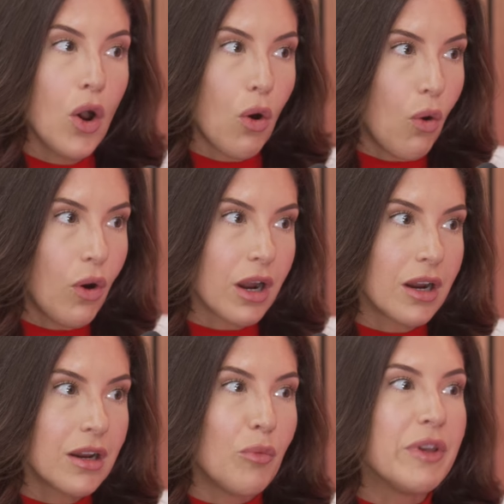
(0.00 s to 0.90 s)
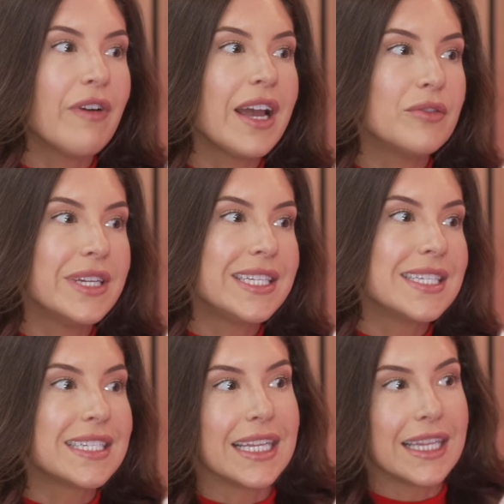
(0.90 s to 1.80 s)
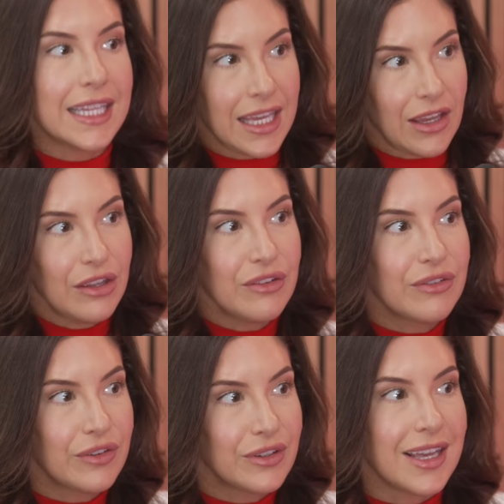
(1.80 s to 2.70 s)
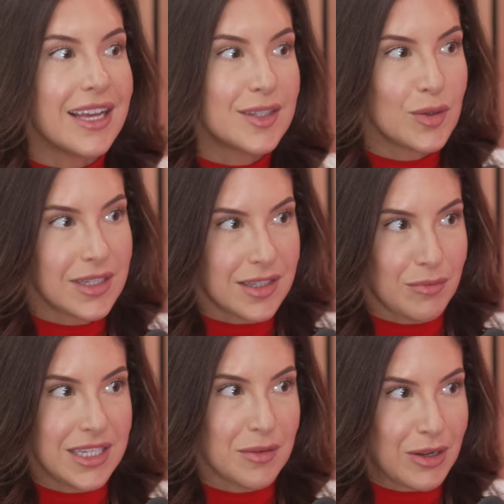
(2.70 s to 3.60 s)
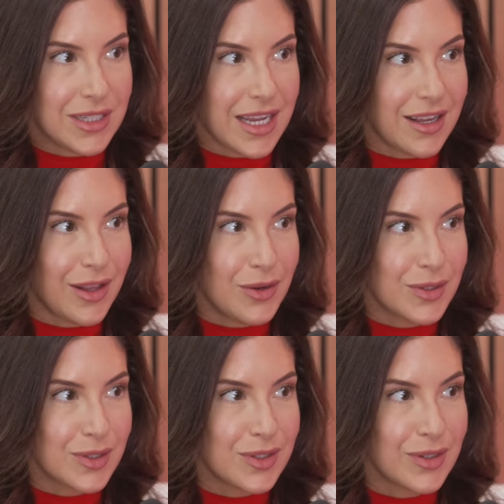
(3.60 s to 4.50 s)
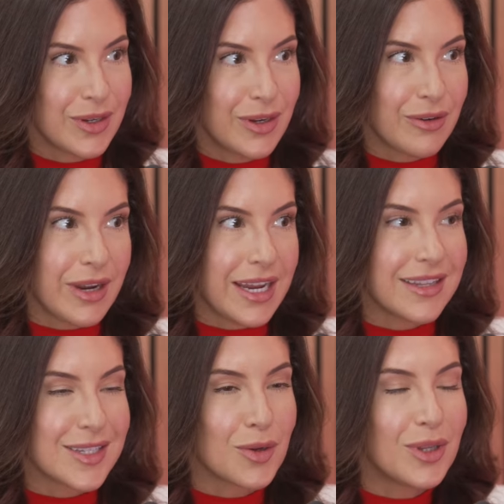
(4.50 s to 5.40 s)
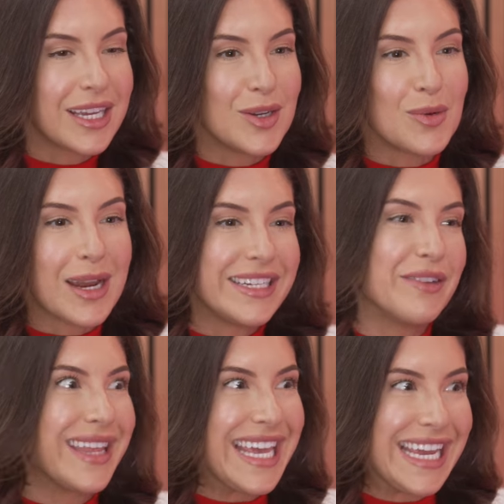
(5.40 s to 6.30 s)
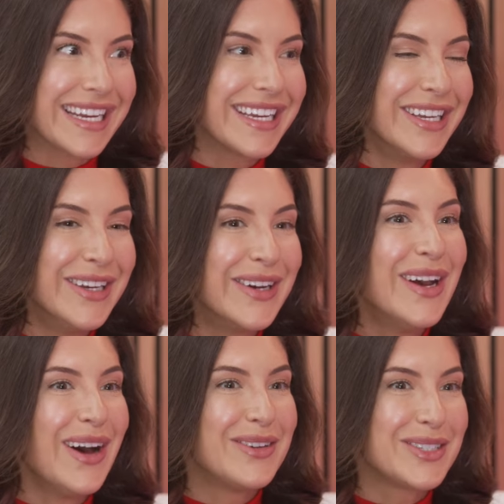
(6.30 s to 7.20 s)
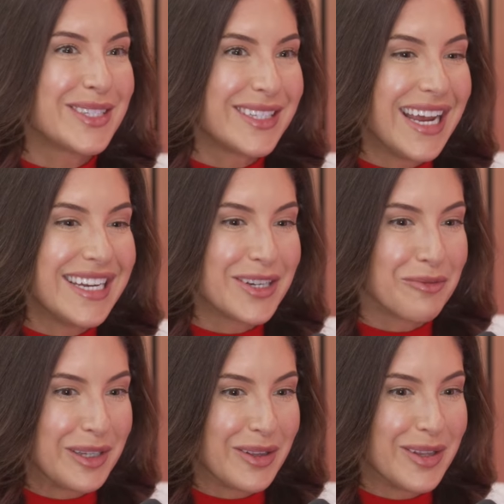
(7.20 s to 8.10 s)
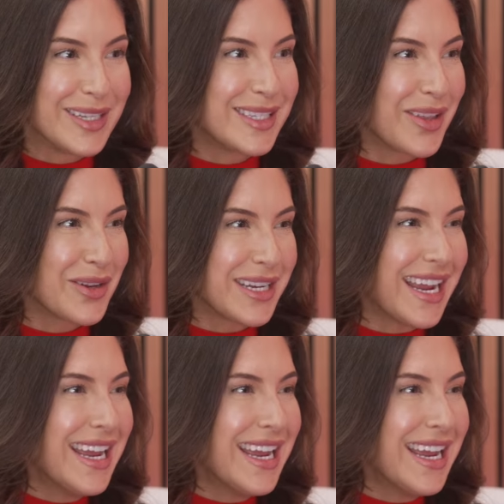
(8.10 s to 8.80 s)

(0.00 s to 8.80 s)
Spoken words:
or we find reasons to leave as soon as somebody's about to get close, right? This whole like new idea of the ick. I did a reel on this the other day.